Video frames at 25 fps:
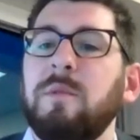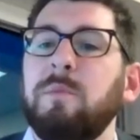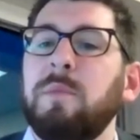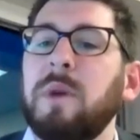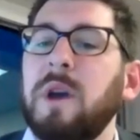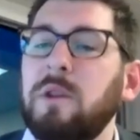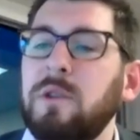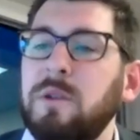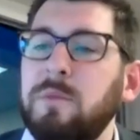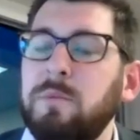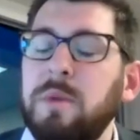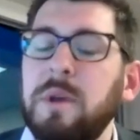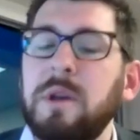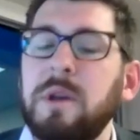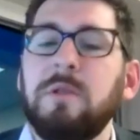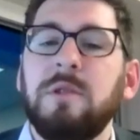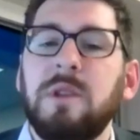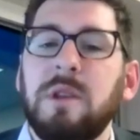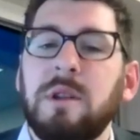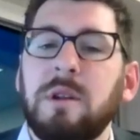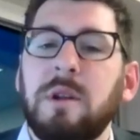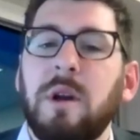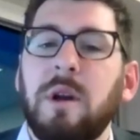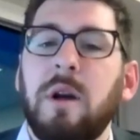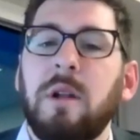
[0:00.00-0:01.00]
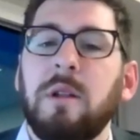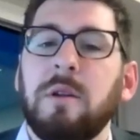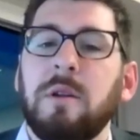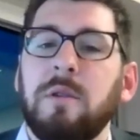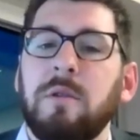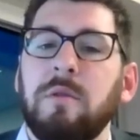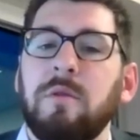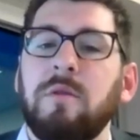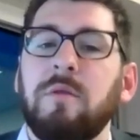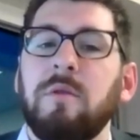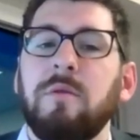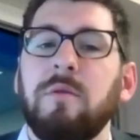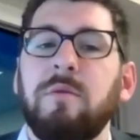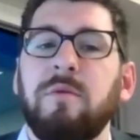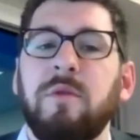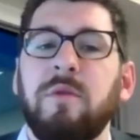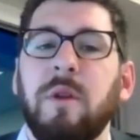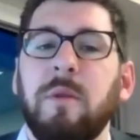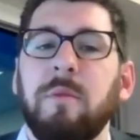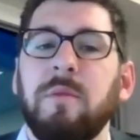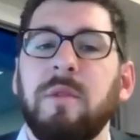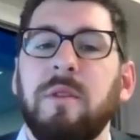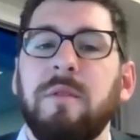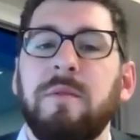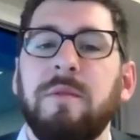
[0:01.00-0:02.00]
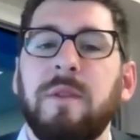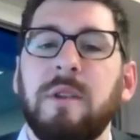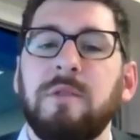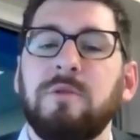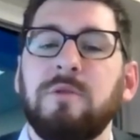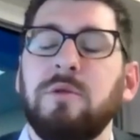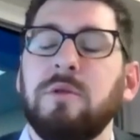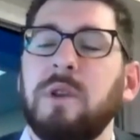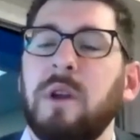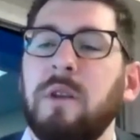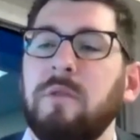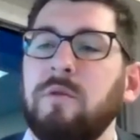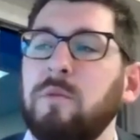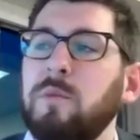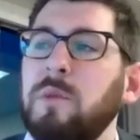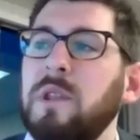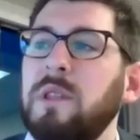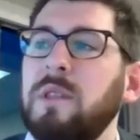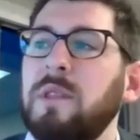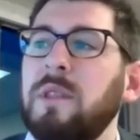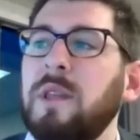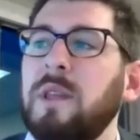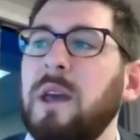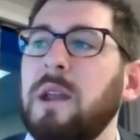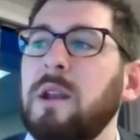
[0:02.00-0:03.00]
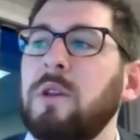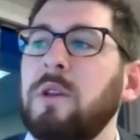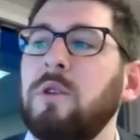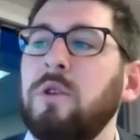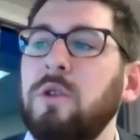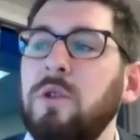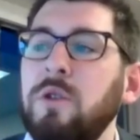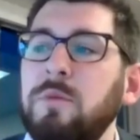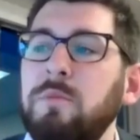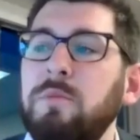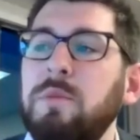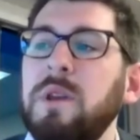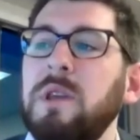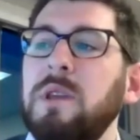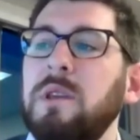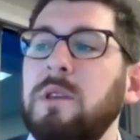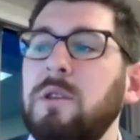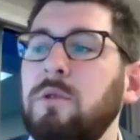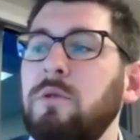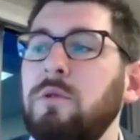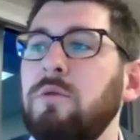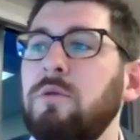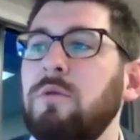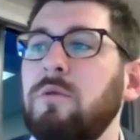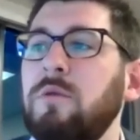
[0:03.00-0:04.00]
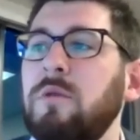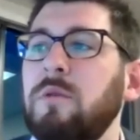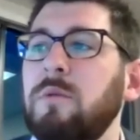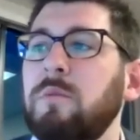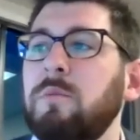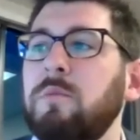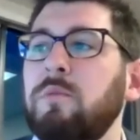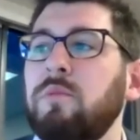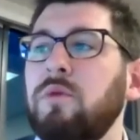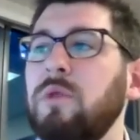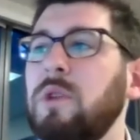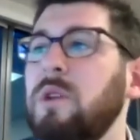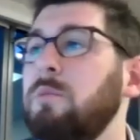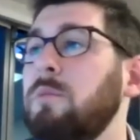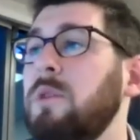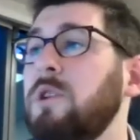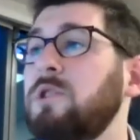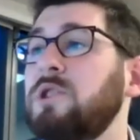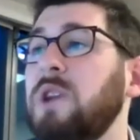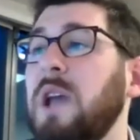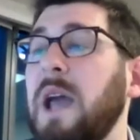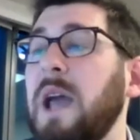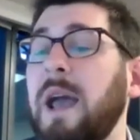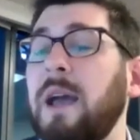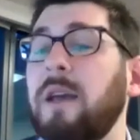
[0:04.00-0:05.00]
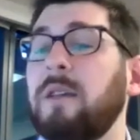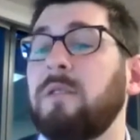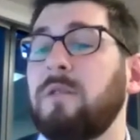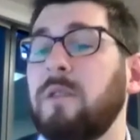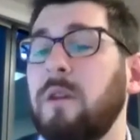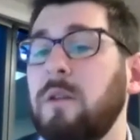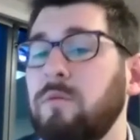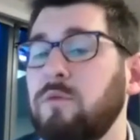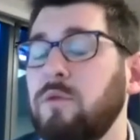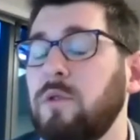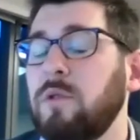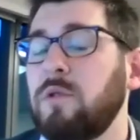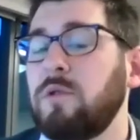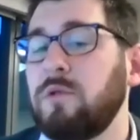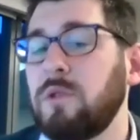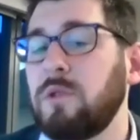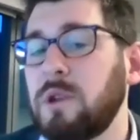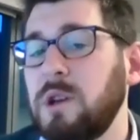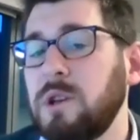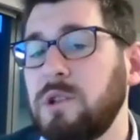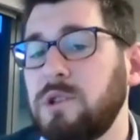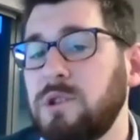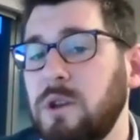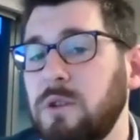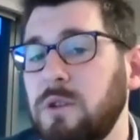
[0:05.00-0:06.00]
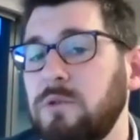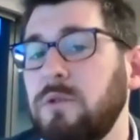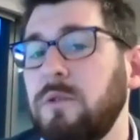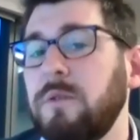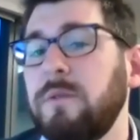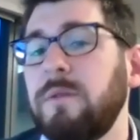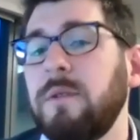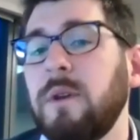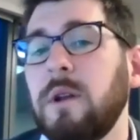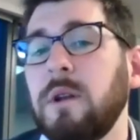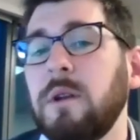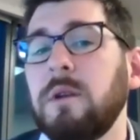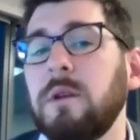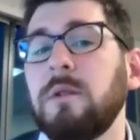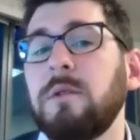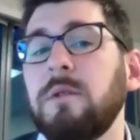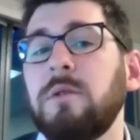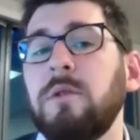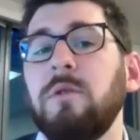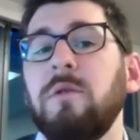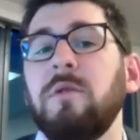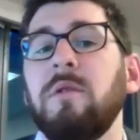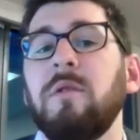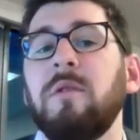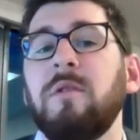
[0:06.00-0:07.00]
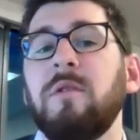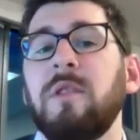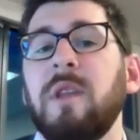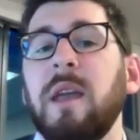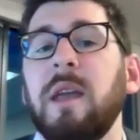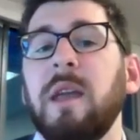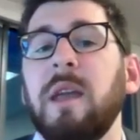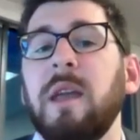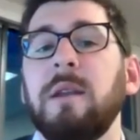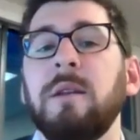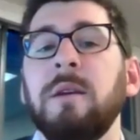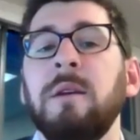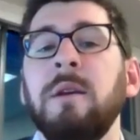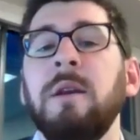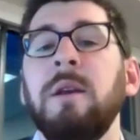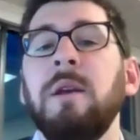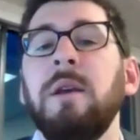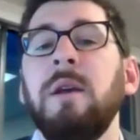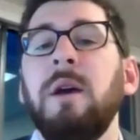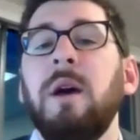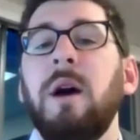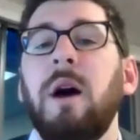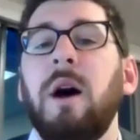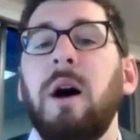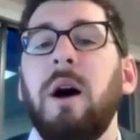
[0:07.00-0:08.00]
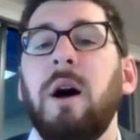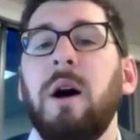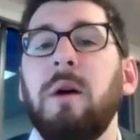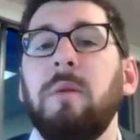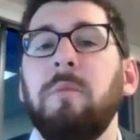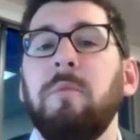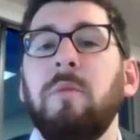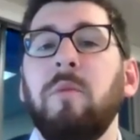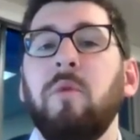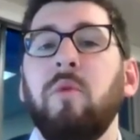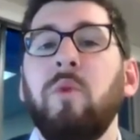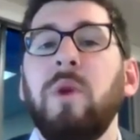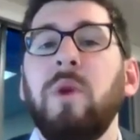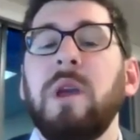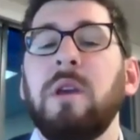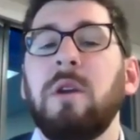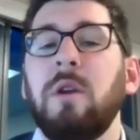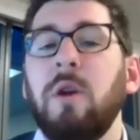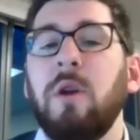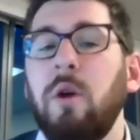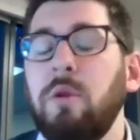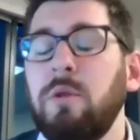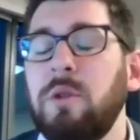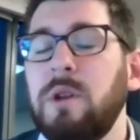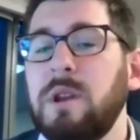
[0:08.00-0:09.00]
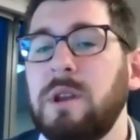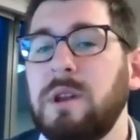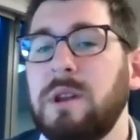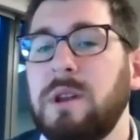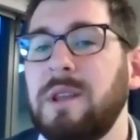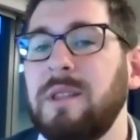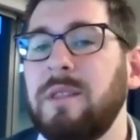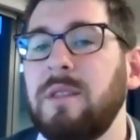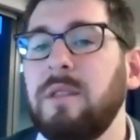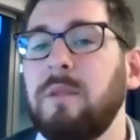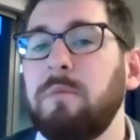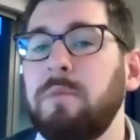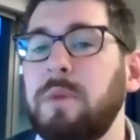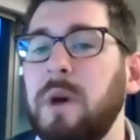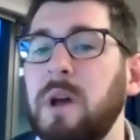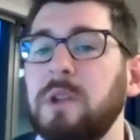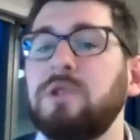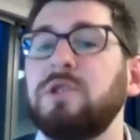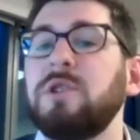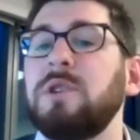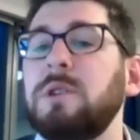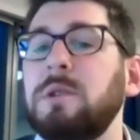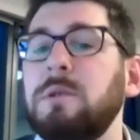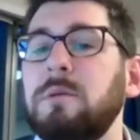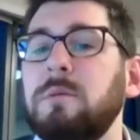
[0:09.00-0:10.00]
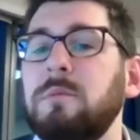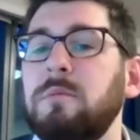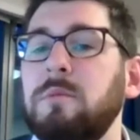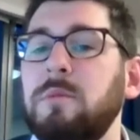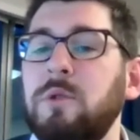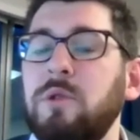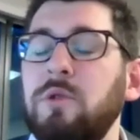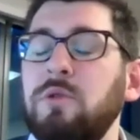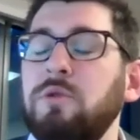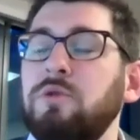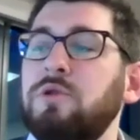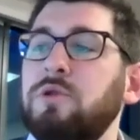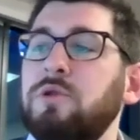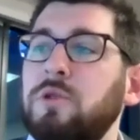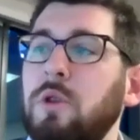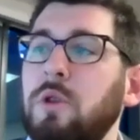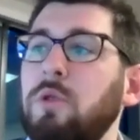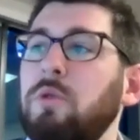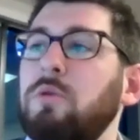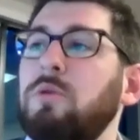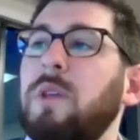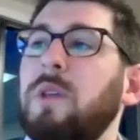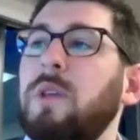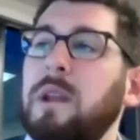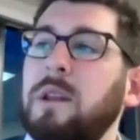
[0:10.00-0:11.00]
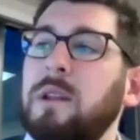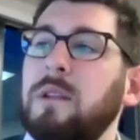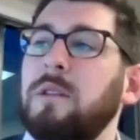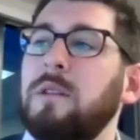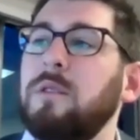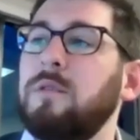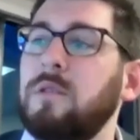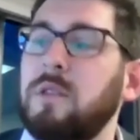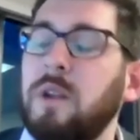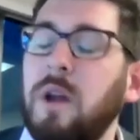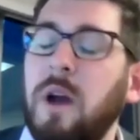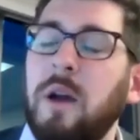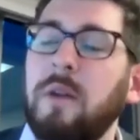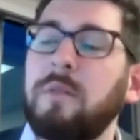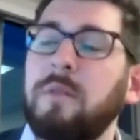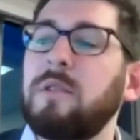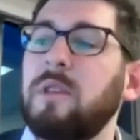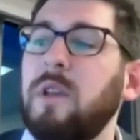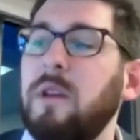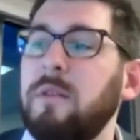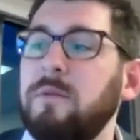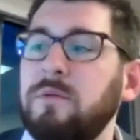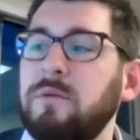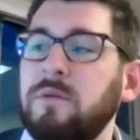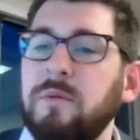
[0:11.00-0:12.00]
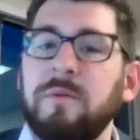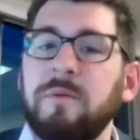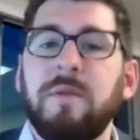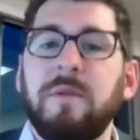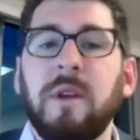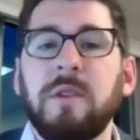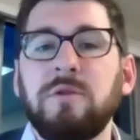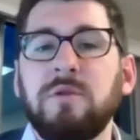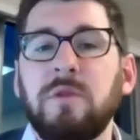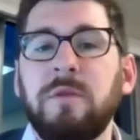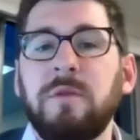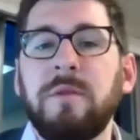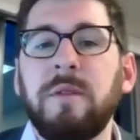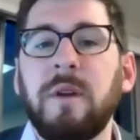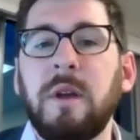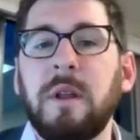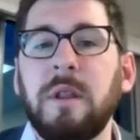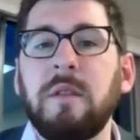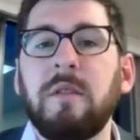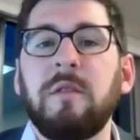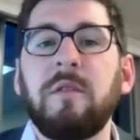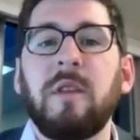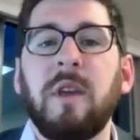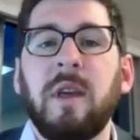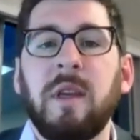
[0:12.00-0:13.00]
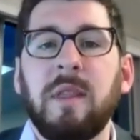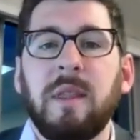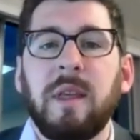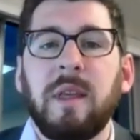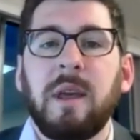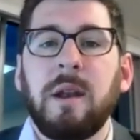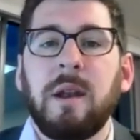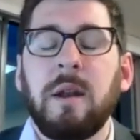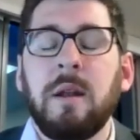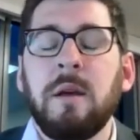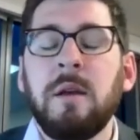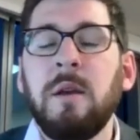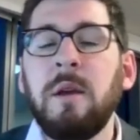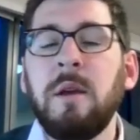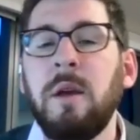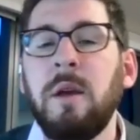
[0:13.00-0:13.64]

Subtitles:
about $1 billion from the federal government that could be used pretty much as unrestricted general fund to the state. We code it in the budget to show that it is an offset from federal funds, and then